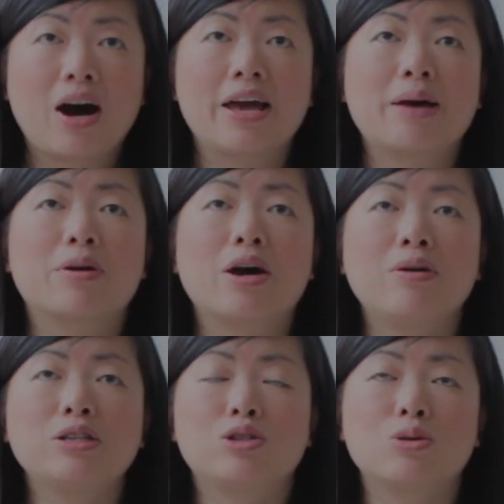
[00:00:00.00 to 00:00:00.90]
I am
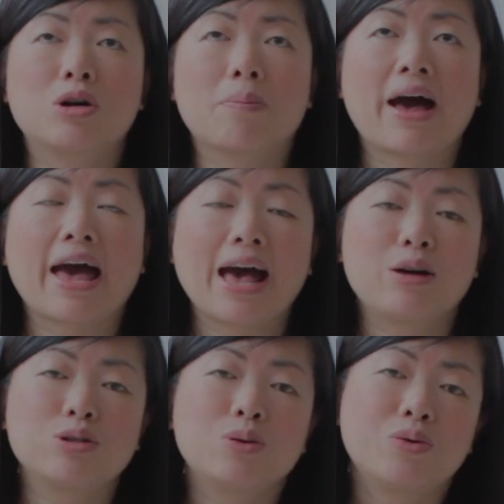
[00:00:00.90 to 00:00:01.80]
going to talk about
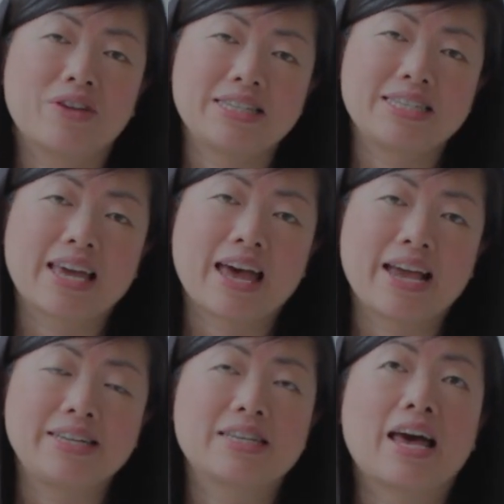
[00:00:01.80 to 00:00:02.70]
how to
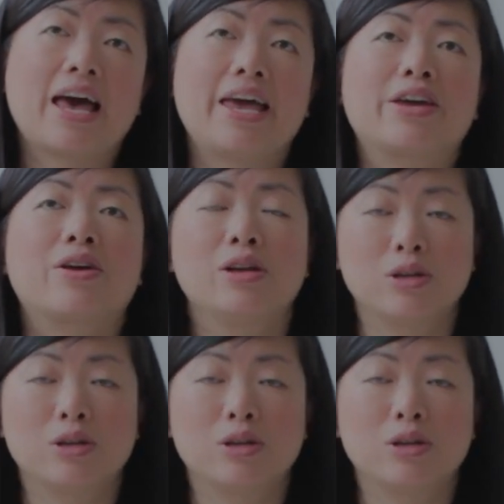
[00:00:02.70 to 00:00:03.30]
authenticate a